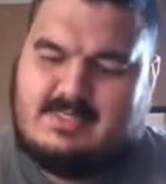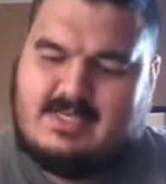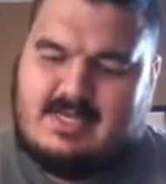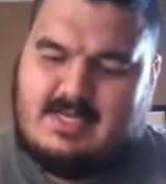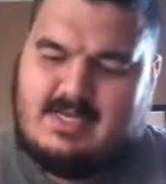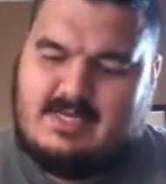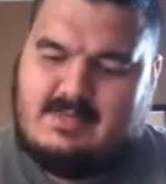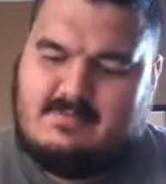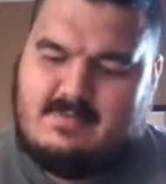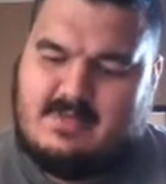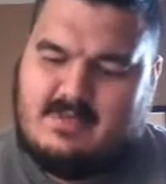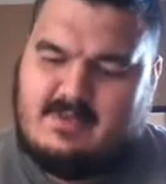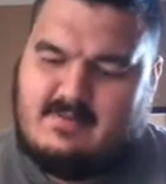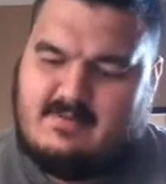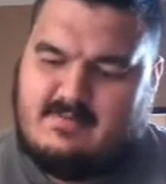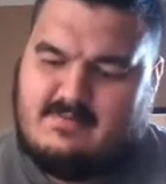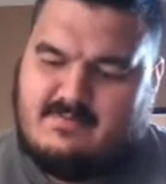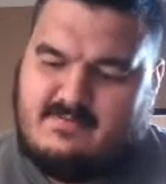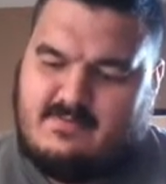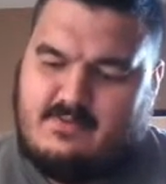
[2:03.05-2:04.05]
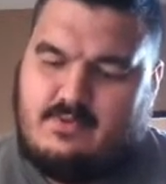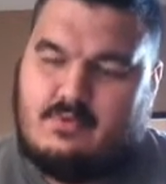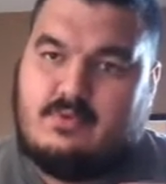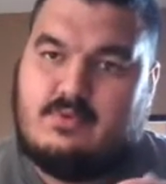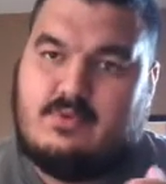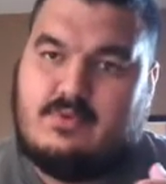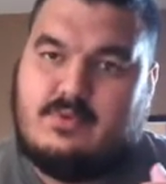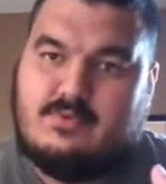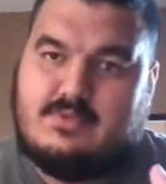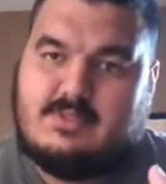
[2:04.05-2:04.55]
time and fuel
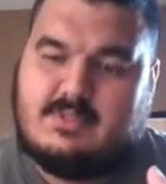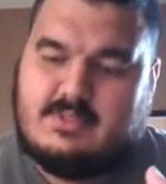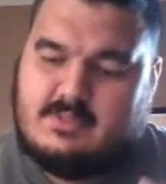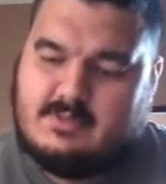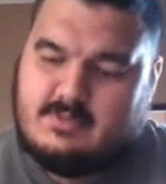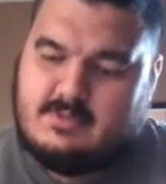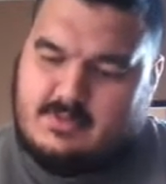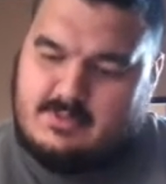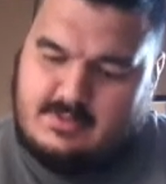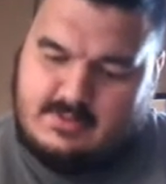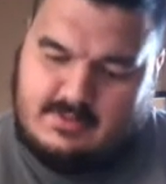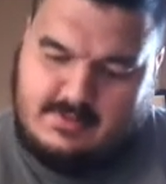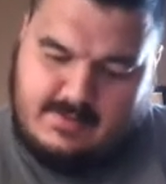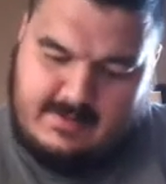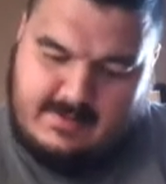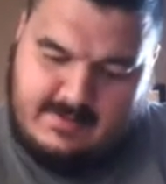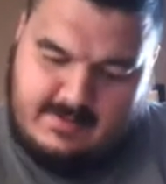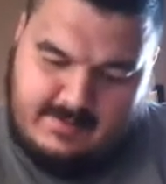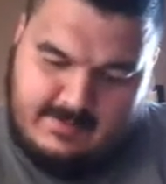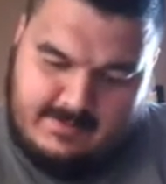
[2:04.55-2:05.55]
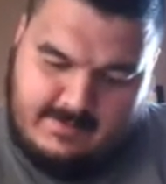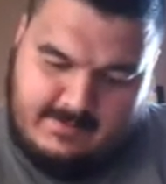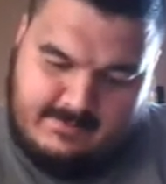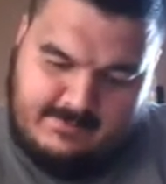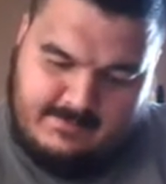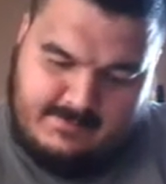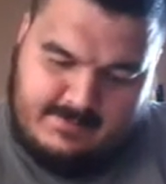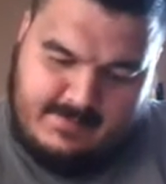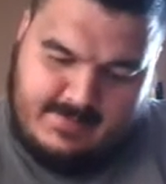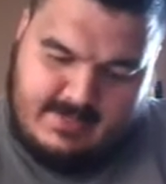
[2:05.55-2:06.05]
usage,
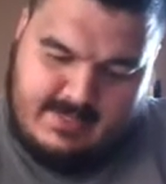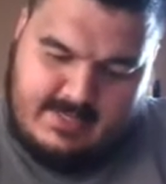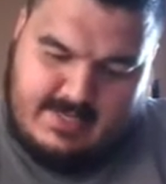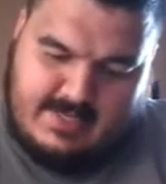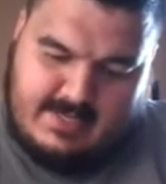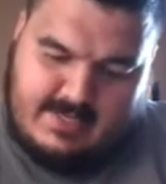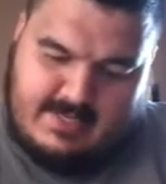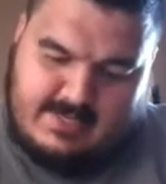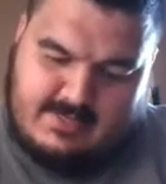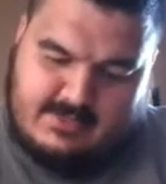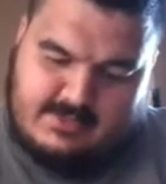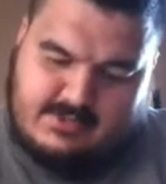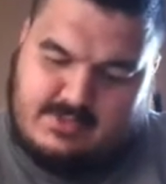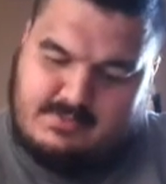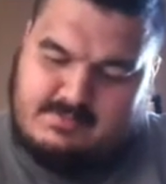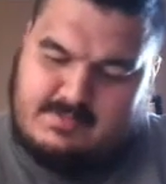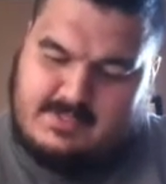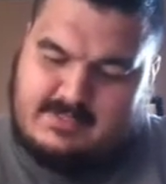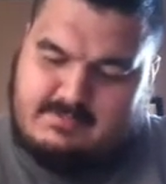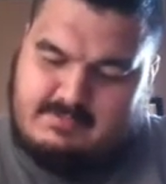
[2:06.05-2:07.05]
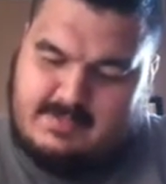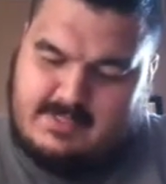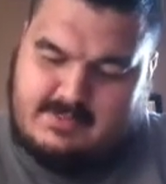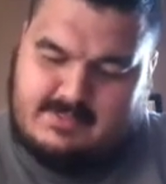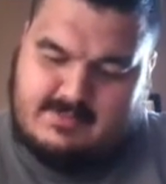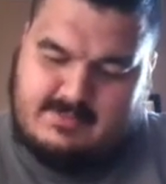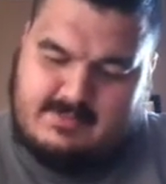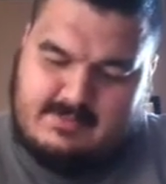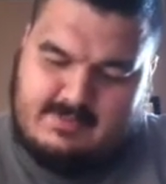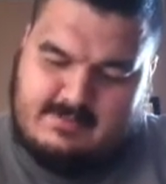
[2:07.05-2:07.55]
and trip
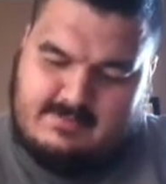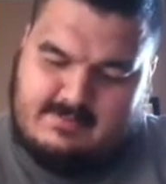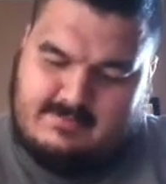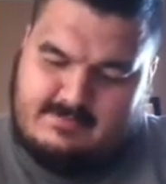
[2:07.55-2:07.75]
expense.